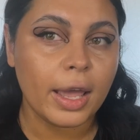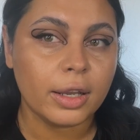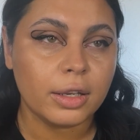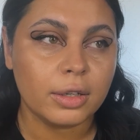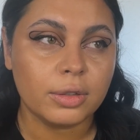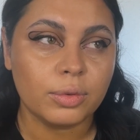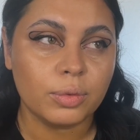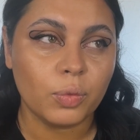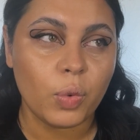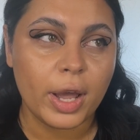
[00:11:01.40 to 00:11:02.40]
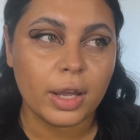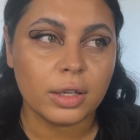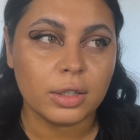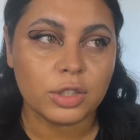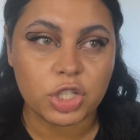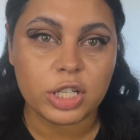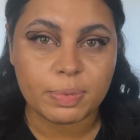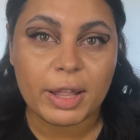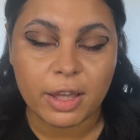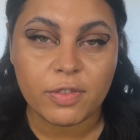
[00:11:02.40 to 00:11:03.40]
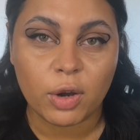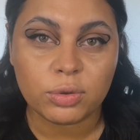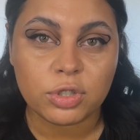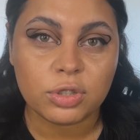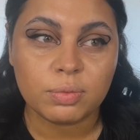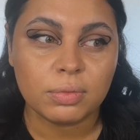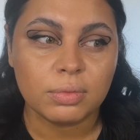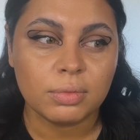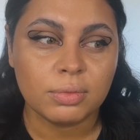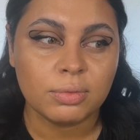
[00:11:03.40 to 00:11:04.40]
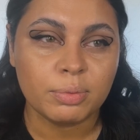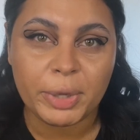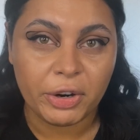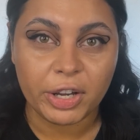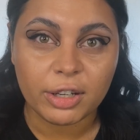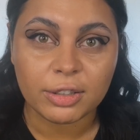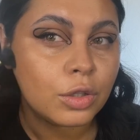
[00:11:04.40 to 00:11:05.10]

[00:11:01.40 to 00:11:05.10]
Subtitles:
And when she is my life coach, period.